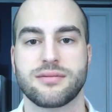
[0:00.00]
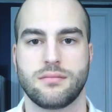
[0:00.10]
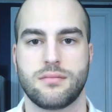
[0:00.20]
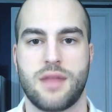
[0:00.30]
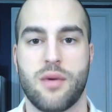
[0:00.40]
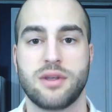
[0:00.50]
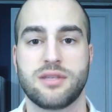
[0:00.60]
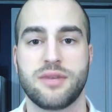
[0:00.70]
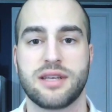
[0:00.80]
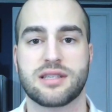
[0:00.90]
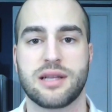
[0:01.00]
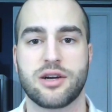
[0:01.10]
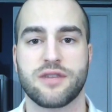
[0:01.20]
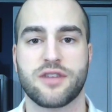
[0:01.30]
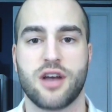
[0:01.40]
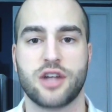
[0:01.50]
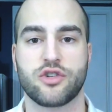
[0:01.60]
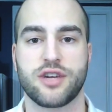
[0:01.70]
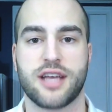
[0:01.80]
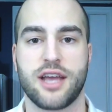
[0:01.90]
Now, when somebody is cleared of the
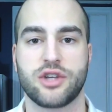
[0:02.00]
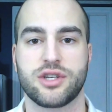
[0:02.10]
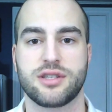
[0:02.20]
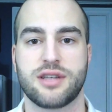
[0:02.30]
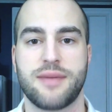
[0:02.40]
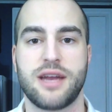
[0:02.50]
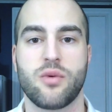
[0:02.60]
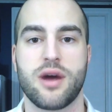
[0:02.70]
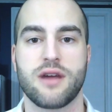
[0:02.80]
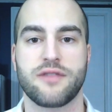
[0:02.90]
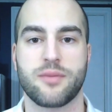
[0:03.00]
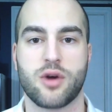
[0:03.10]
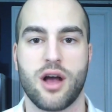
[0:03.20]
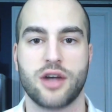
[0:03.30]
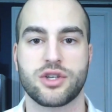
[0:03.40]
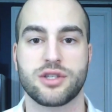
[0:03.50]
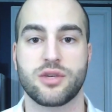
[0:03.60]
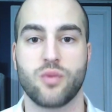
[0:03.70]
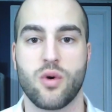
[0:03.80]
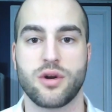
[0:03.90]
contraindications and made aware of the precautions and
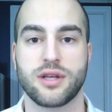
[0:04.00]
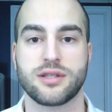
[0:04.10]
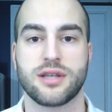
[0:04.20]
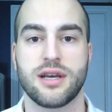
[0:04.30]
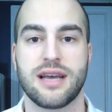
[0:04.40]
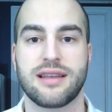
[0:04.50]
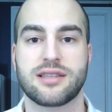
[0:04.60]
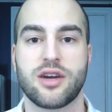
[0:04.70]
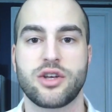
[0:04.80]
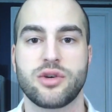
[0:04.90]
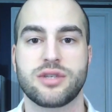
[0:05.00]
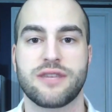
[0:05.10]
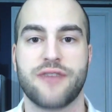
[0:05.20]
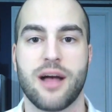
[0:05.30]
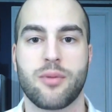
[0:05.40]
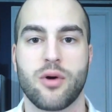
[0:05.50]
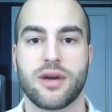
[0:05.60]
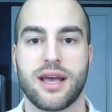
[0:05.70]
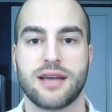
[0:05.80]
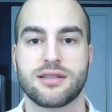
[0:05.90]
warnings, and they start using valproic
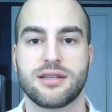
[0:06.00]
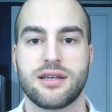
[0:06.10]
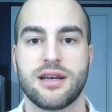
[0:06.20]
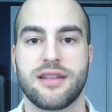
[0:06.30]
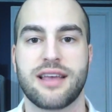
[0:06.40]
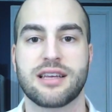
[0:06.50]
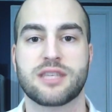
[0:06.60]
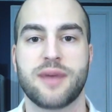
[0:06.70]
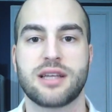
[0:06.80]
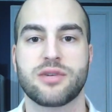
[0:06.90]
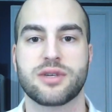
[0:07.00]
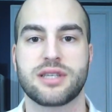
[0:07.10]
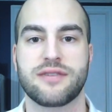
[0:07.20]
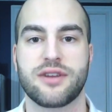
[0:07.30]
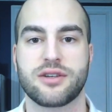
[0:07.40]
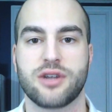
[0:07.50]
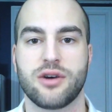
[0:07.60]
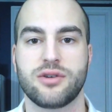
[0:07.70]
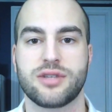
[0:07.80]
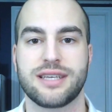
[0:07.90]
acid, they can expect to receive their
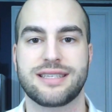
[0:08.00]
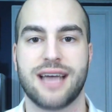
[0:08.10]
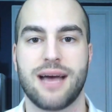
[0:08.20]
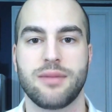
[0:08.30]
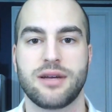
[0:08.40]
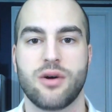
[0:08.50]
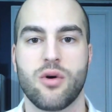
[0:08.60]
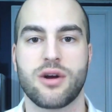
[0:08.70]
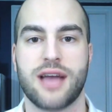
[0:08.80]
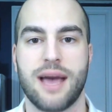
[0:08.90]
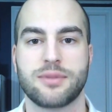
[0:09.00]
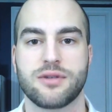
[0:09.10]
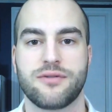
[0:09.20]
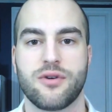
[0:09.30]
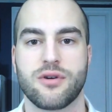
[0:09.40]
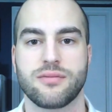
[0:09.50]
dose in tablet or capsule form.